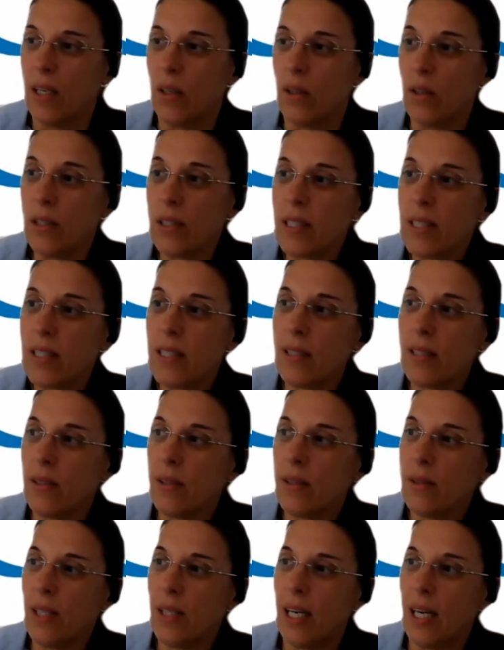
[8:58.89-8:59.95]

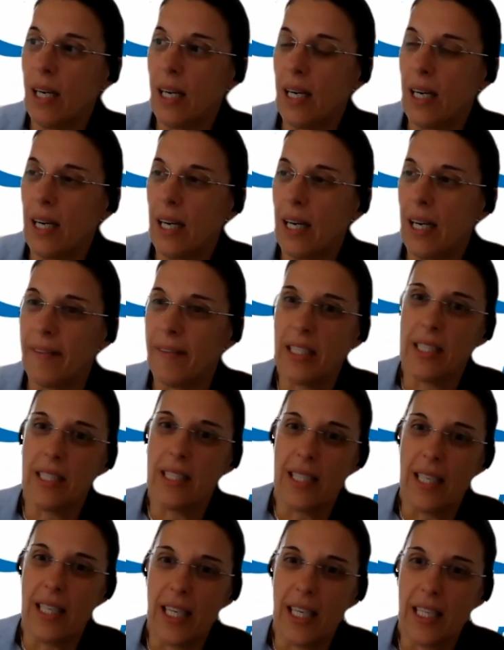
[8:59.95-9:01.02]
Also, I have to
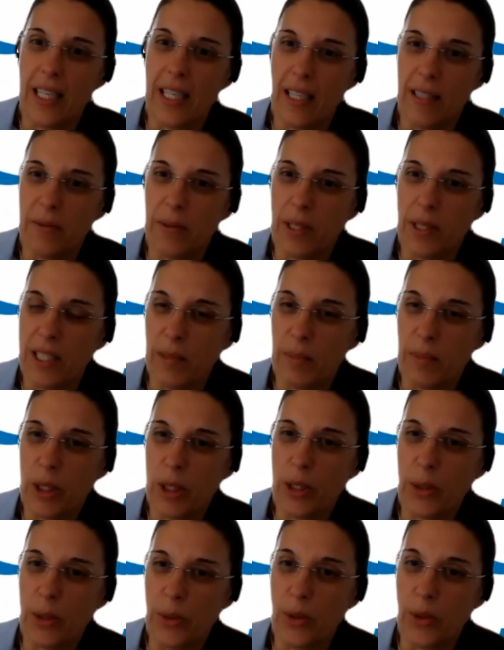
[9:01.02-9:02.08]
say that I was able
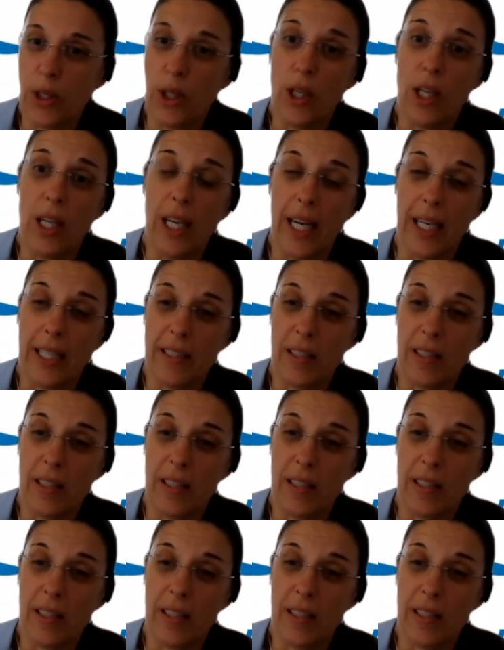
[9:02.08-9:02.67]
to collect